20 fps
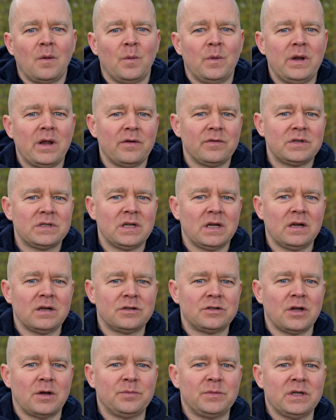When you have a single
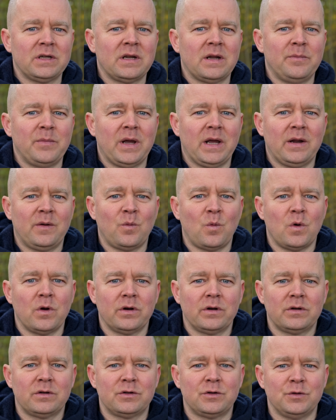subject and make it
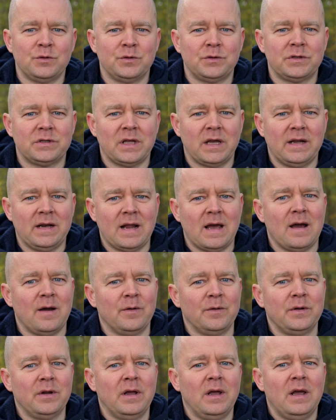want to stand
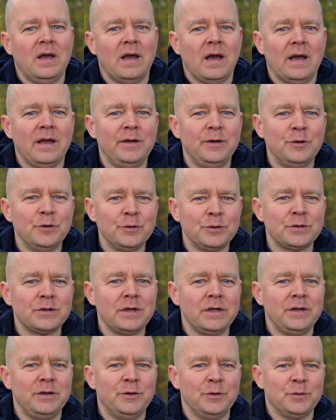out, I
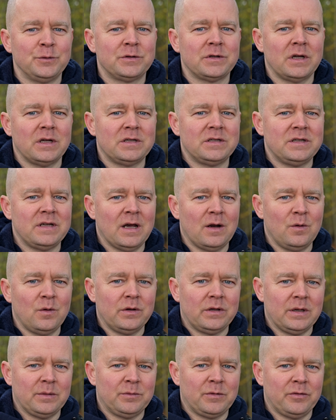usually use a
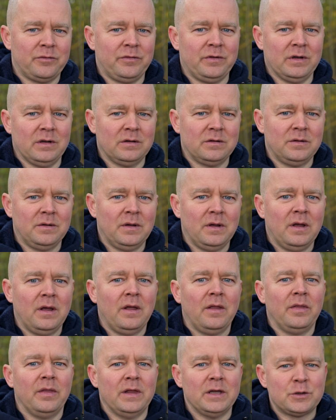shallower depth of field.
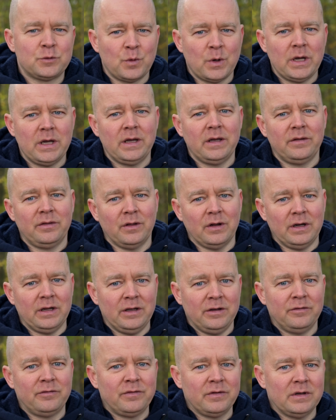This way the
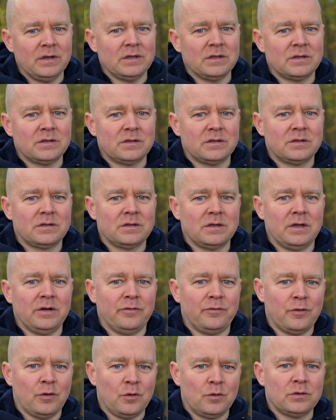leaf is
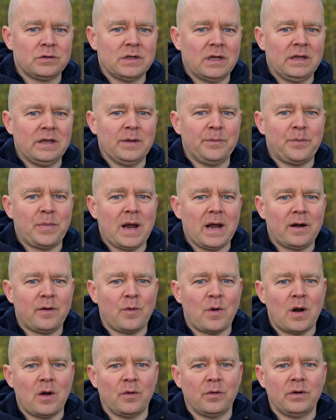in focus and the
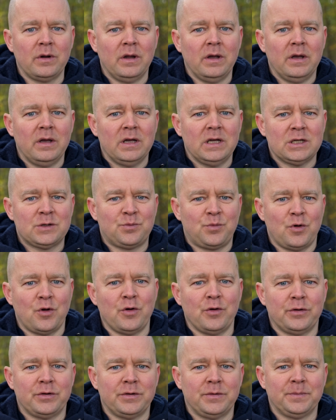background is
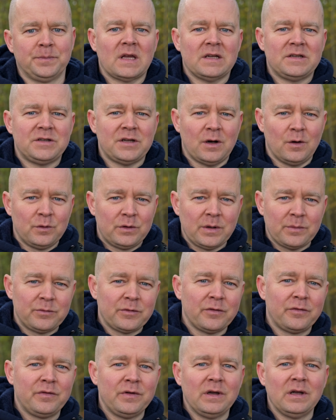blurred. A shallow
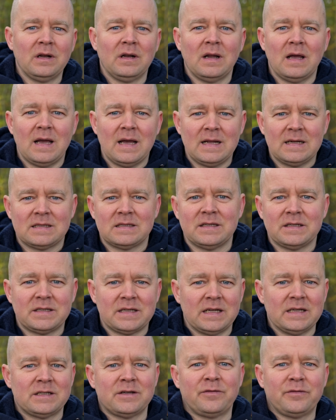depth of field adds the
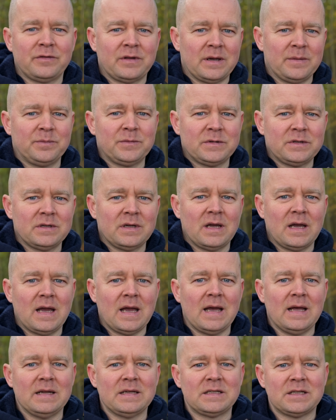sense of depth
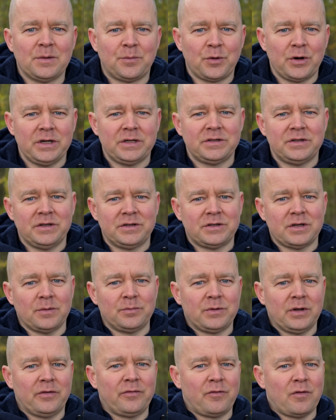and separates the
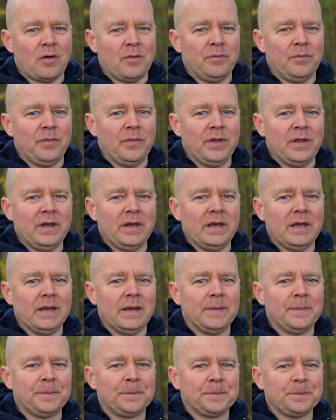subject from
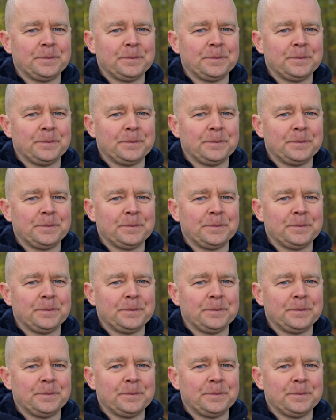the